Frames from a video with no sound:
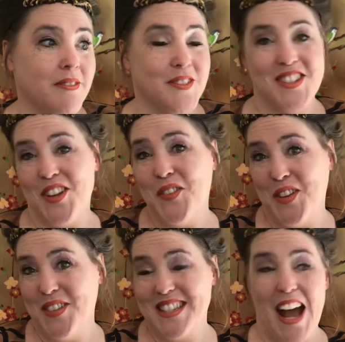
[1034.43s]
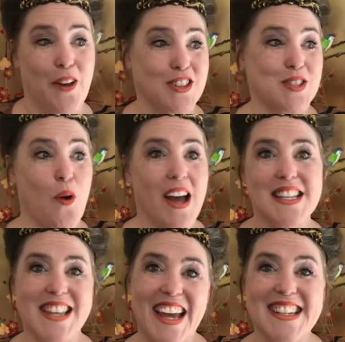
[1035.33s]
Duffy was now the
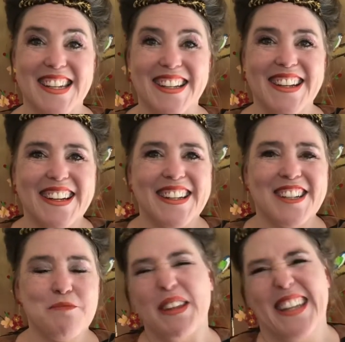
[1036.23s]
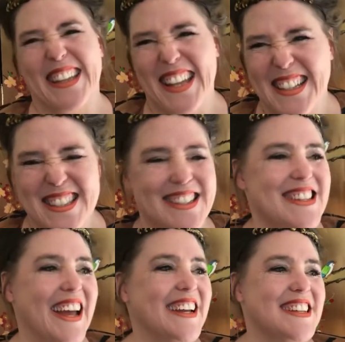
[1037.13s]
squire's lady, but little else had
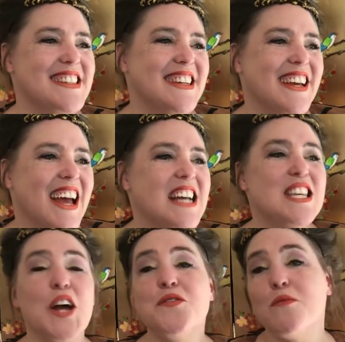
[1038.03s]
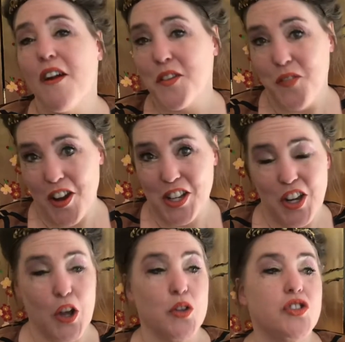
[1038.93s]
changed. Aside from wearing finer
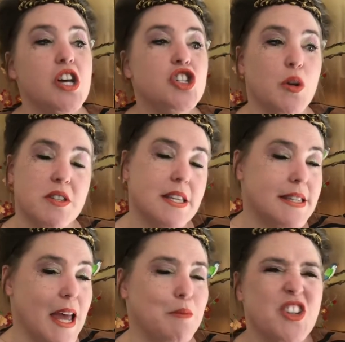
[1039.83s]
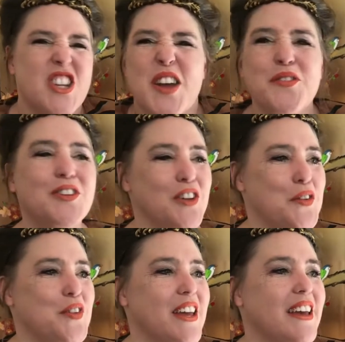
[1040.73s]
clothes, she was the same cheerful
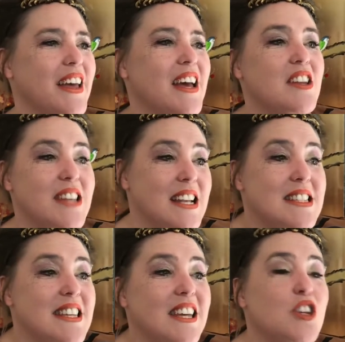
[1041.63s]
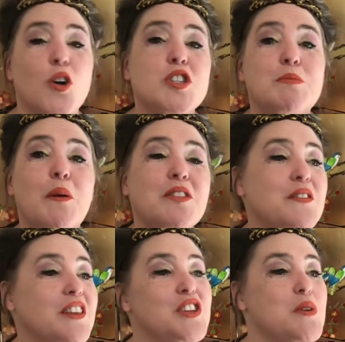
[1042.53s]
Duffy, dancing and gossiping with the
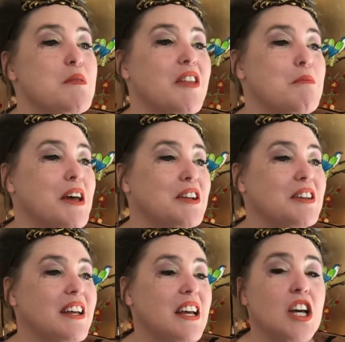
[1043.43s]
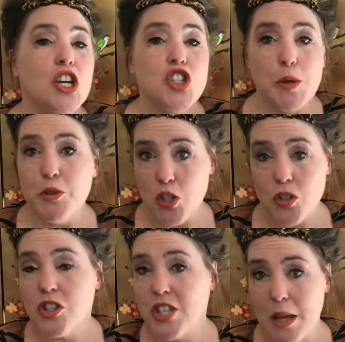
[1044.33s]
village women at the mill. She produced
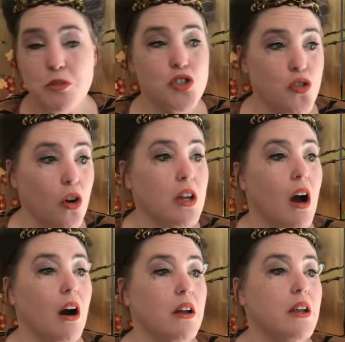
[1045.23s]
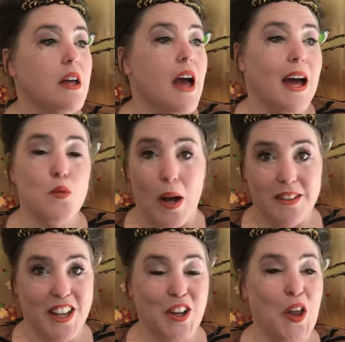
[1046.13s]
the same strong yarn and
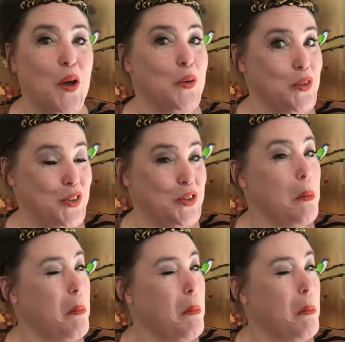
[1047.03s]
well-knit clothes.